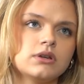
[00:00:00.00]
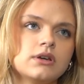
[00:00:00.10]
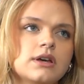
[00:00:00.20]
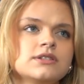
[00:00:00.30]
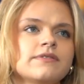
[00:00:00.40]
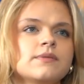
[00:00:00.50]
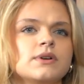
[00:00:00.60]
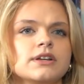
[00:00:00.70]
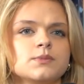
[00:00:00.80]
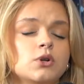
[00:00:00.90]
it's definitely been
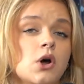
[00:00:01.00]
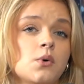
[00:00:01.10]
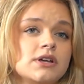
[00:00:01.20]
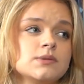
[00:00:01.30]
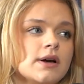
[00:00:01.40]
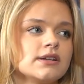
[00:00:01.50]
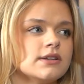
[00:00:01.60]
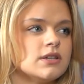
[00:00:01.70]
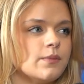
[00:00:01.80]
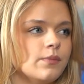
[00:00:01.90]
an experience. No one expected
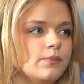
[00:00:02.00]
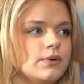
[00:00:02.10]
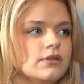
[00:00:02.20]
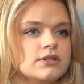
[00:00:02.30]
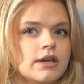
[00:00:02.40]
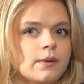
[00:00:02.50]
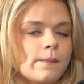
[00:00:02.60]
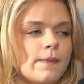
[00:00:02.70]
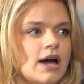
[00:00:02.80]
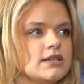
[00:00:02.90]
it to be this like
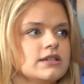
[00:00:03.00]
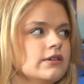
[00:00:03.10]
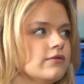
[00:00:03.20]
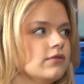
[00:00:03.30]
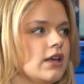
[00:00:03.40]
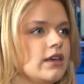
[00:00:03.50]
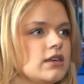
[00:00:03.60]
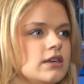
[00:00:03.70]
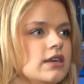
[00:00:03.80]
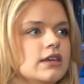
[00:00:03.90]
massive like
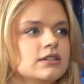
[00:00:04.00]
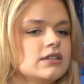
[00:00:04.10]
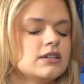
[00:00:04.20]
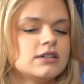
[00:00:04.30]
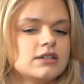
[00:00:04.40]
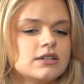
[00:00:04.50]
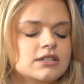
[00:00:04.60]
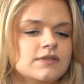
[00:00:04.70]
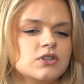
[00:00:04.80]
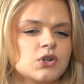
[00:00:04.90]
hit
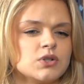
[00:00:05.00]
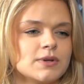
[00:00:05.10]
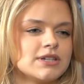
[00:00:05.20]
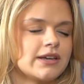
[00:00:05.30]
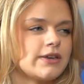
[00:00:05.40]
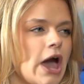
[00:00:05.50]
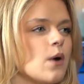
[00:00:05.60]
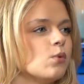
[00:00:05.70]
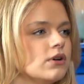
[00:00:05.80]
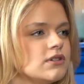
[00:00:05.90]
TV show. So it's like
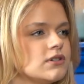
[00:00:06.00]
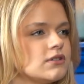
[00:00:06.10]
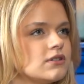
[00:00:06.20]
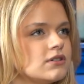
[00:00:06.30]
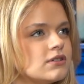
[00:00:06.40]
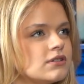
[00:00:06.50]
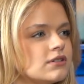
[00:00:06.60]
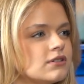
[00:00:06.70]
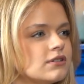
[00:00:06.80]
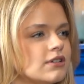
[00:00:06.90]
Cowboys
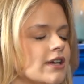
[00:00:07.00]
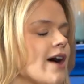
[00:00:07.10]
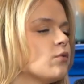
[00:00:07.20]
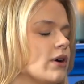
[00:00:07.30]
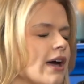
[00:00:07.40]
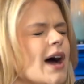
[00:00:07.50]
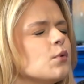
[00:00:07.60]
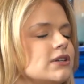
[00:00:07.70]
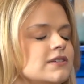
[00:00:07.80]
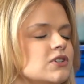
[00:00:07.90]
a cowboy
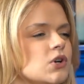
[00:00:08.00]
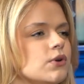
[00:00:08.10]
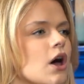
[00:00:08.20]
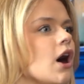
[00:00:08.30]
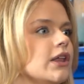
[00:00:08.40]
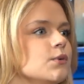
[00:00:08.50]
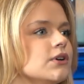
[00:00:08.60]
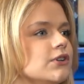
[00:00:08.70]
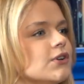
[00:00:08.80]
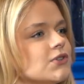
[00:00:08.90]
cowboy TV show in
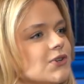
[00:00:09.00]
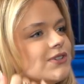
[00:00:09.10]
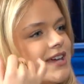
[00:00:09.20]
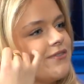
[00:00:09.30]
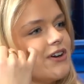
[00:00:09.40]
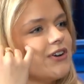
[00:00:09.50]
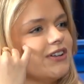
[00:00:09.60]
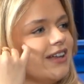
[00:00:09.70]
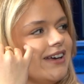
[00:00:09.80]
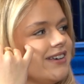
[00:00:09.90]
Hollywood, you know. So it's like very
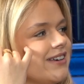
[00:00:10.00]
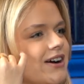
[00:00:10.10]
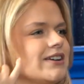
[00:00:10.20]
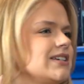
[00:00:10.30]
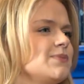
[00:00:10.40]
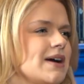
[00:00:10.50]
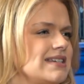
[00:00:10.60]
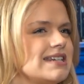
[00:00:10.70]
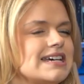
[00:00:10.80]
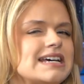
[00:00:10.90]
like
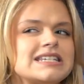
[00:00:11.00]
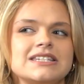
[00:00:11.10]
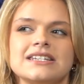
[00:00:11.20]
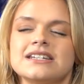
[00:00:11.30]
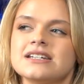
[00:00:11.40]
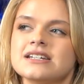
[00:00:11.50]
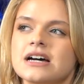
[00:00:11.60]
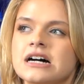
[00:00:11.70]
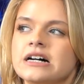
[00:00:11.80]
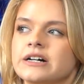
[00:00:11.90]
unexpected, I guess.
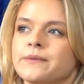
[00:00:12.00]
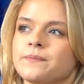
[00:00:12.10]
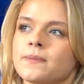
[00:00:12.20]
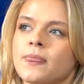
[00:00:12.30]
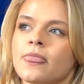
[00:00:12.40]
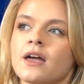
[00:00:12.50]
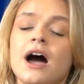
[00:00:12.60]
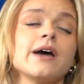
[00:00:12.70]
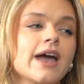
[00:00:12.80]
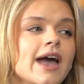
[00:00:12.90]
Um,
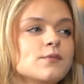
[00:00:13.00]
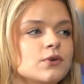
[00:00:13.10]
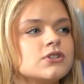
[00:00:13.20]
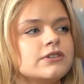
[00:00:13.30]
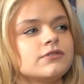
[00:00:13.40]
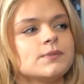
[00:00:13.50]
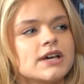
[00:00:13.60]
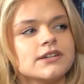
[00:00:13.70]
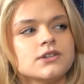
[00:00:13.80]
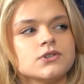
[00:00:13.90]
I am originally from
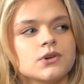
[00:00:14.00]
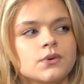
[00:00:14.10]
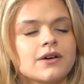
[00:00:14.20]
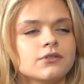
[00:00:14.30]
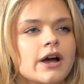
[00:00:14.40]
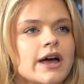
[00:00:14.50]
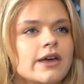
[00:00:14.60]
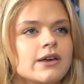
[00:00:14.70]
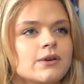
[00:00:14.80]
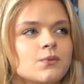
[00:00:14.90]
Texas, so whenever
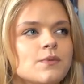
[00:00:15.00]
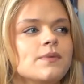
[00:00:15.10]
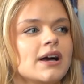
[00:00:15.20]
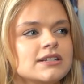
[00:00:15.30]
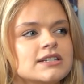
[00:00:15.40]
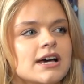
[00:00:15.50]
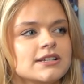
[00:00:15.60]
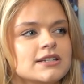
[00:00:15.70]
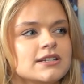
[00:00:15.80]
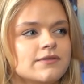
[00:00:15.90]
I went back to
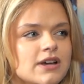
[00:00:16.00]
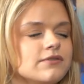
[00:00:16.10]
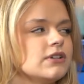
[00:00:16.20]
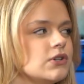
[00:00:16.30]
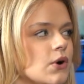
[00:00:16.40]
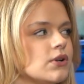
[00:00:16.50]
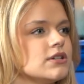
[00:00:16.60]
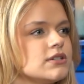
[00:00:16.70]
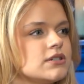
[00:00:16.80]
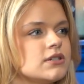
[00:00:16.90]
Texas, I've definitely
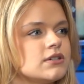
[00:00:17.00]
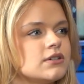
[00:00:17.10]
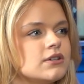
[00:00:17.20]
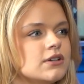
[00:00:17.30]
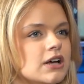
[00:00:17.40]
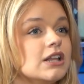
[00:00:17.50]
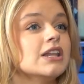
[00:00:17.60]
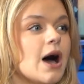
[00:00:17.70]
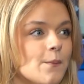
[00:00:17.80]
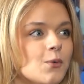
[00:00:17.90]
noticed a
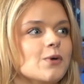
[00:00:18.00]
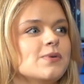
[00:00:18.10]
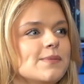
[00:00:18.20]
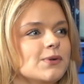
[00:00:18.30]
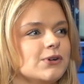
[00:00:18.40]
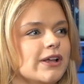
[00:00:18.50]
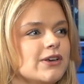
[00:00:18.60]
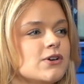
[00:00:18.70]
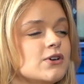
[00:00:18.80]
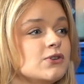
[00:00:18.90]
lot more people are like,
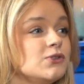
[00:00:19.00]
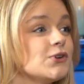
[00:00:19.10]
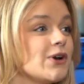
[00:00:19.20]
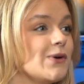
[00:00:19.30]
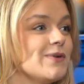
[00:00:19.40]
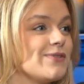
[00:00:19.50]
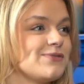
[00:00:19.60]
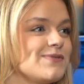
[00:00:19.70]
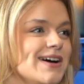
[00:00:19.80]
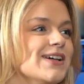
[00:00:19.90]
"You're Young Beth
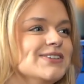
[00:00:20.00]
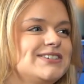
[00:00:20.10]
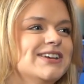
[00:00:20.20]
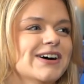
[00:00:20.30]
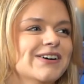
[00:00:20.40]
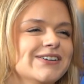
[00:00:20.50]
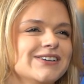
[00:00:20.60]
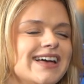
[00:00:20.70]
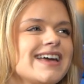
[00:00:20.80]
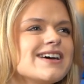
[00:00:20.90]
from Yellowstone," or
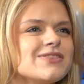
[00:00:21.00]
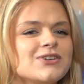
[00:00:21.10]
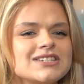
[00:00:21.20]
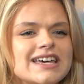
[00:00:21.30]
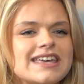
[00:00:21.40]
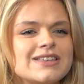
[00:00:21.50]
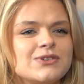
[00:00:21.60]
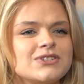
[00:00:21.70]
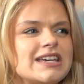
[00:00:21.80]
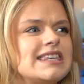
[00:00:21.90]
like, "There's like
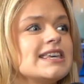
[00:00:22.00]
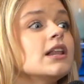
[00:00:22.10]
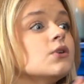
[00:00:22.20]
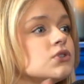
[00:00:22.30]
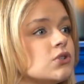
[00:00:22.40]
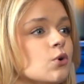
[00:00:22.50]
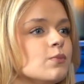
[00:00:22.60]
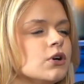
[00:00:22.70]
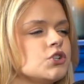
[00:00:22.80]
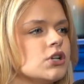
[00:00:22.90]
there's like Yellowstone
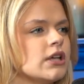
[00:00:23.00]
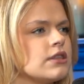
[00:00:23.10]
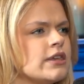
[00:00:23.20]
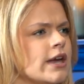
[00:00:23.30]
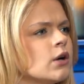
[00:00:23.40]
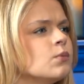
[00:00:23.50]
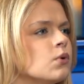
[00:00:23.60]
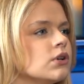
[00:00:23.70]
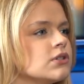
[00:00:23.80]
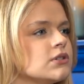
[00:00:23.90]
merch in like the
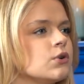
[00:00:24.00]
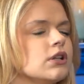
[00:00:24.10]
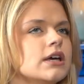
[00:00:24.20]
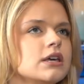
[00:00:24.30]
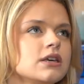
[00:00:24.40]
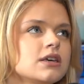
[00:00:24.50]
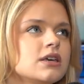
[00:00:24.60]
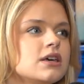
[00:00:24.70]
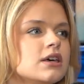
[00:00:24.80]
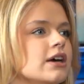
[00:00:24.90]
airports," or like,
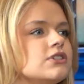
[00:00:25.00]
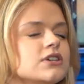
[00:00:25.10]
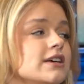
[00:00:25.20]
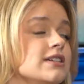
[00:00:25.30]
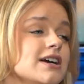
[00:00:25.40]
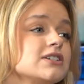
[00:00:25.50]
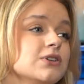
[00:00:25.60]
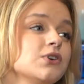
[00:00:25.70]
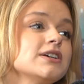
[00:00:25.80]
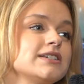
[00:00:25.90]
it's it's actually
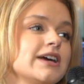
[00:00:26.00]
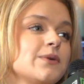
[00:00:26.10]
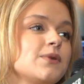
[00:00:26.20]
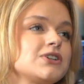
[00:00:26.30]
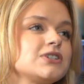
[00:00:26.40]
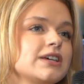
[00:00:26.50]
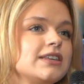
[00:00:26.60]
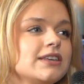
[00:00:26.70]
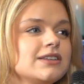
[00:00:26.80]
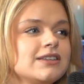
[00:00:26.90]
crazy how much like
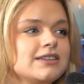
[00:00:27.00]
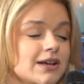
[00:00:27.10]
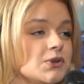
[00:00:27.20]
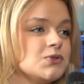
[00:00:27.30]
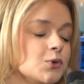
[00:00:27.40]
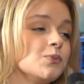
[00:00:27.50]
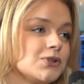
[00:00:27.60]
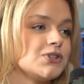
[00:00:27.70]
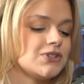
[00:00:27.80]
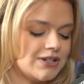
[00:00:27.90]
Yellowstone
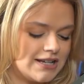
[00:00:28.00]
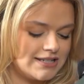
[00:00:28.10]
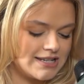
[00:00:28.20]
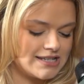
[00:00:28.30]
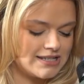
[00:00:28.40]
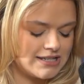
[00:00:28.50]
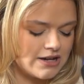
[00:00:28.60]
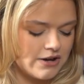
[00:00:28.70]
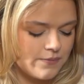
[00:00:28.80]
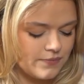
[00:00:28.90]
merch exists
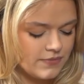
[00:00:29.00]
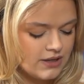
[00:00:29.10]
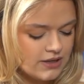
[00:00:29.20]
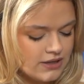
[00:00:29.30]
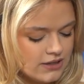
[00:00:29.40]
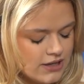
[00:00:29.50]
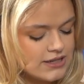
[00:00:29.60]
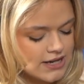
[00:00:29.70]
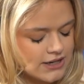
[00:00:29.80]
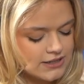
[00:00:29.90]
um, in
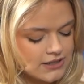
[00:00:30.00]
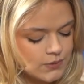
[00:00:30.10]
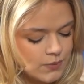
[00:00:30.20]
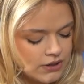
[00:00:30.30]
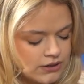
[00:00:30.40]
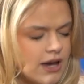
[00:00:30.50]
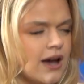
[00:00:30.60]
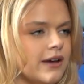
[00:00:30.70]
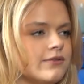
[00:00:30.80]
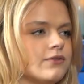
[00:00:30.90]
Texas. But yeah,
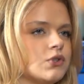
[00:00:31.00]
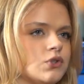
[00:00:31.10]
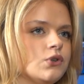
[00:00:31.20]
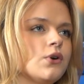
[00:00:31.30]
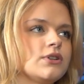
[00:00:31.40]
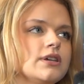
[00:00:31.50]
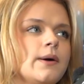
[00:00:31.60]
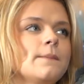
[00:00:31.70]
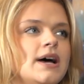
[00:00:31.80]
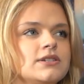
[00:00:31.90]
I for sure noticed like
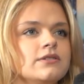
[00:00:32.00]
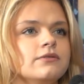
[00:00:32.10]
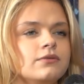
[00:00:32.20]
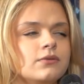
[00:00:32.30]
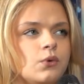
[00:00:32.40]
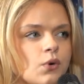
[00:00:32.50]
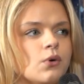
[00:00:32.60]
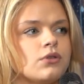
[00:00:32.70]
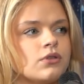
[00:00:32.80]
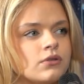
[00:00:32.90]
a massive
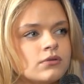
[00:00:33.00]
growth